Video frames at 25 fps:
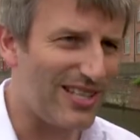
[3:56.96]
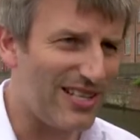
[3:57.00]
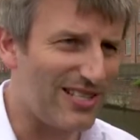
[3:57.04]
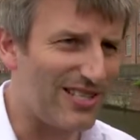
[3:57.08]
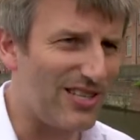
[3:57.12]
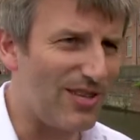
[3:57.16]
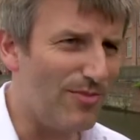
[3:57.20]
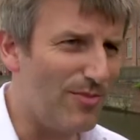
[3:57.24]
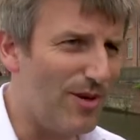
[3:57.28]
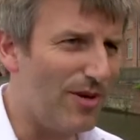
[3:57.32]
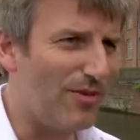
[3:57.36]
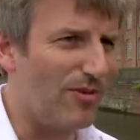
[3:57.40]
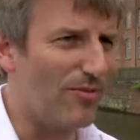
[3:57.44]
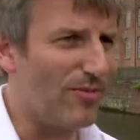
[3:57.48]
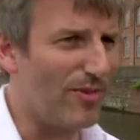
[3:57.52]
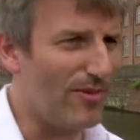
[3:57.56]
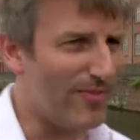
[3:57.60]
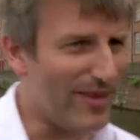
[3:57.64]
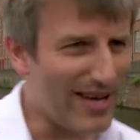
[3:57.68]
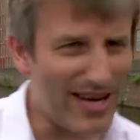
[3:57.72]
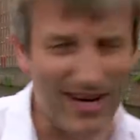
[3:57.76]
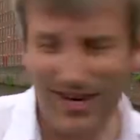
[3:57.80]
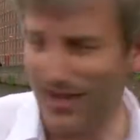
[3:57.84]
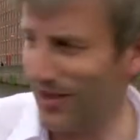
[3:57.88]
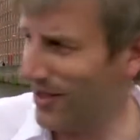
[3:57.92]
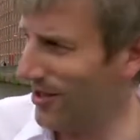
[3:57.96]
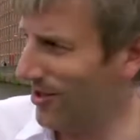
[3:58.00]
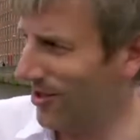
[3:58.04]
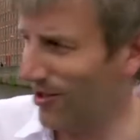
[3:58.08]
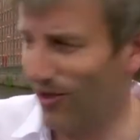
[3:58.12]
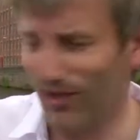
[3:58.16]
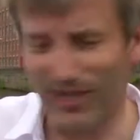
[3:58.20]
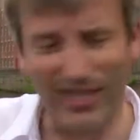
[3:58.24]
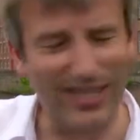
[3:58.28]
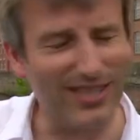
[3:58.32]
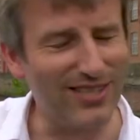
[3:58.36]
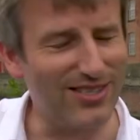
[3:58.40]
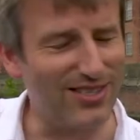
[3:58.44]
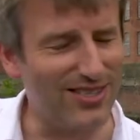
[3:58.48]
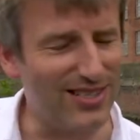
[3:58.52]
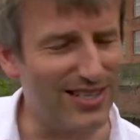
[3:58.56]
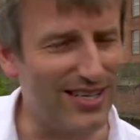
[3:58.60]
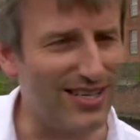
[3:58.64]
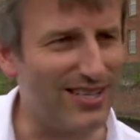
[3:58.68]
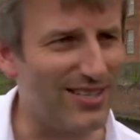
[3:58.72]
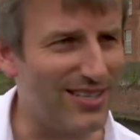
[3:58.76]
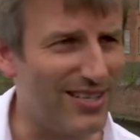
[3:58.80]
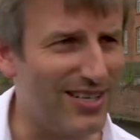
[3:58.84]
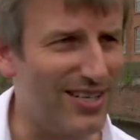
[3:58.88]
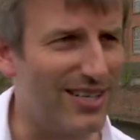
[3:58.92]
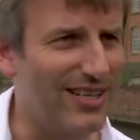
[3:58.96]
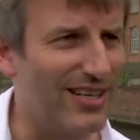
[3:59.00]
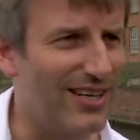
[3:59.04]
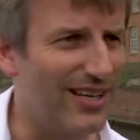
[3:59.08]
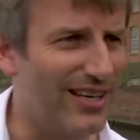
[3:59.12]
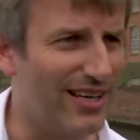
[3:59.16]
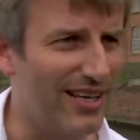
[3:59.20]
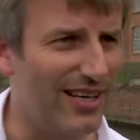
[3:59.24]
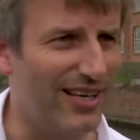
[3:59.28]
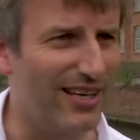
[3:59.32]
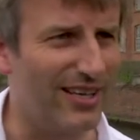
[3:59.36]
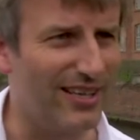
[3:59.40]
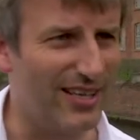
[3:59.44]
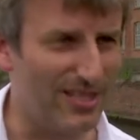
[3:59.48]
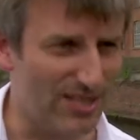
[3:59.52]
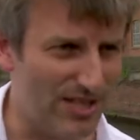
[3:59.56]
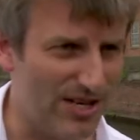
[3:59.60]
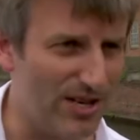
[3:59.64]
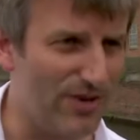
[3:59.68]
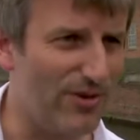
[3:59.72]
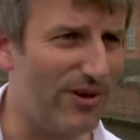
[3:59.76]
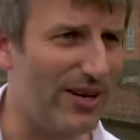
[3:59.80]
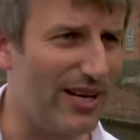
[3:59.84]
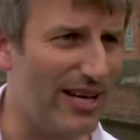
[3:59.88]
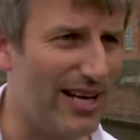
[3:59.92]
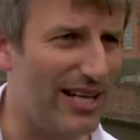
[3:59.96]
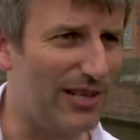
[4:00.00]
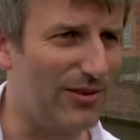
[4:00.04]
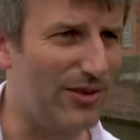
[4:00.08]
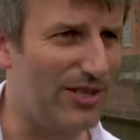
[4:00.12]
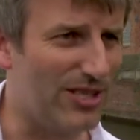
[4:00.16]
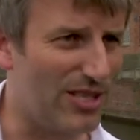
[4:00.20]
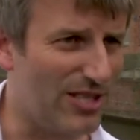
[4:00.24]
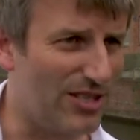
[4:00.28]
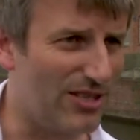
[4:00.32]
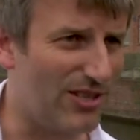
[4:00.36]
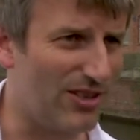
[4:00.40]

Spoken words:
this at the moment, but behind the hoardings to this side is a new canal which is